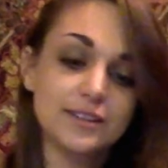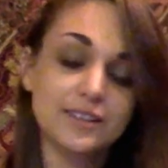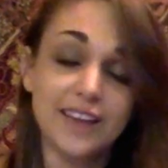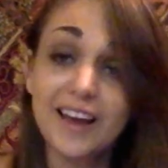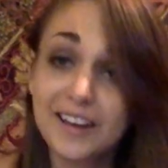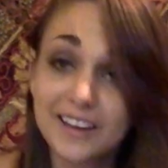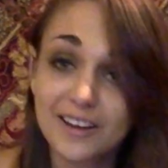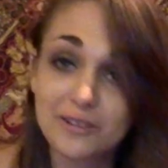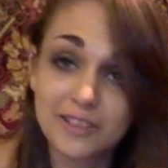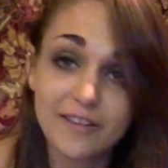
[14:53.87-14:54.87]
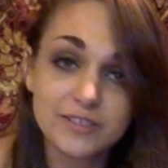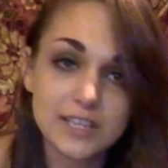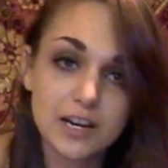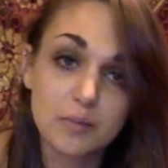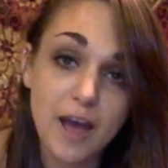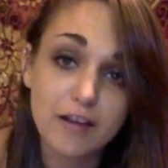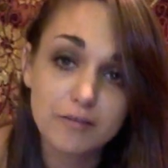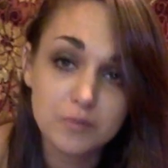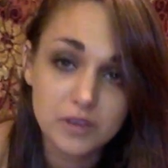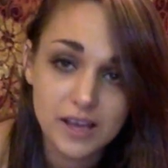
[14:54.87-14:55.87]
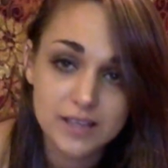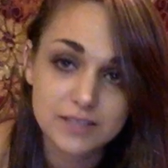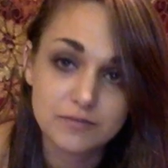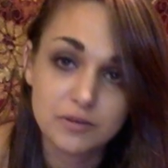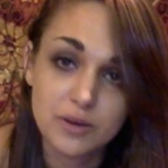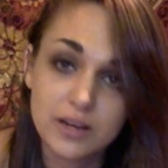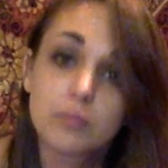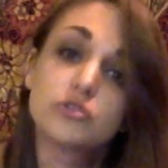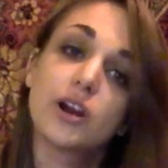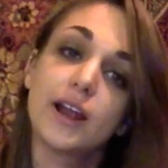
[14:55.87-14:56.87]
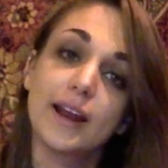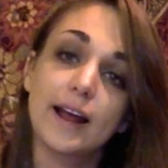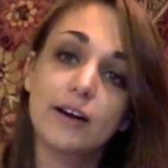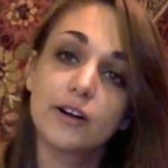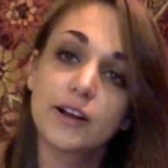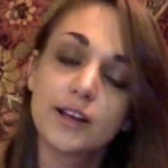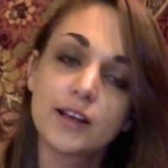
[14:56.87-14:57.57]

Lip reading: yeah, I would love to hear back from you guys if you end up trying it out.